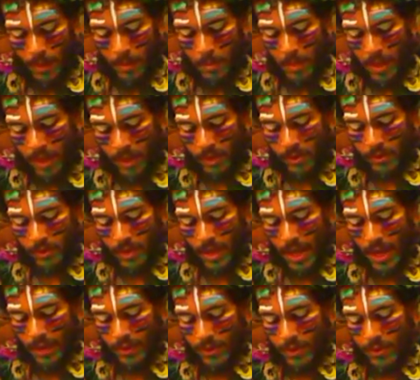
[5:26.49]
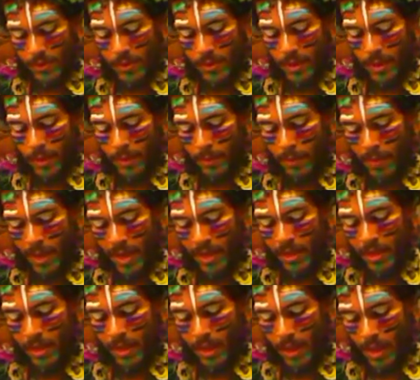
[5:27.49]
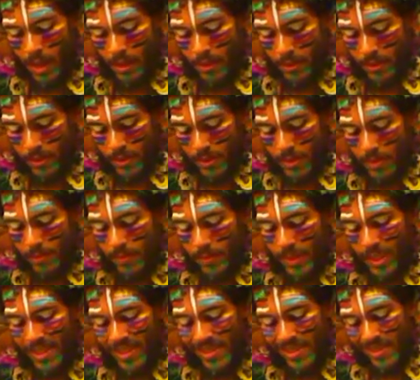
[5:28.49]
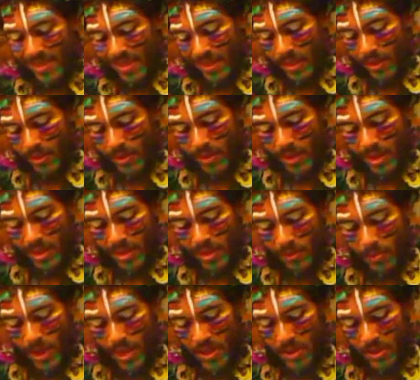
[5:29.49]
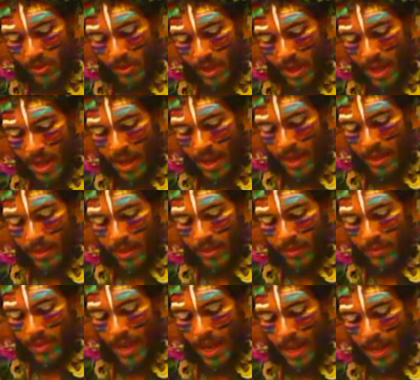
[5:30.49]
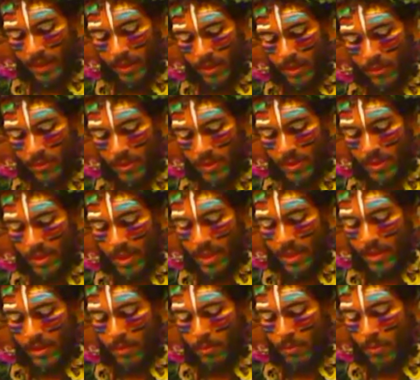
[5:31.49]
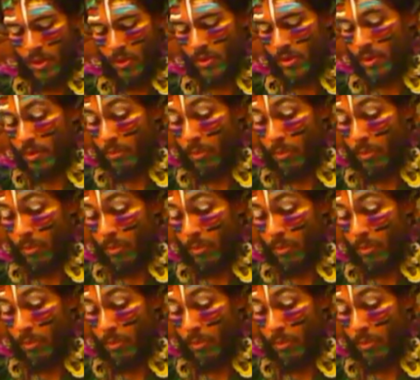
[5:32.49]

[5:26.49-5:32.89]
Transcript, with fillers: Medical doctors and many others consider this special kind of diagnosis as the most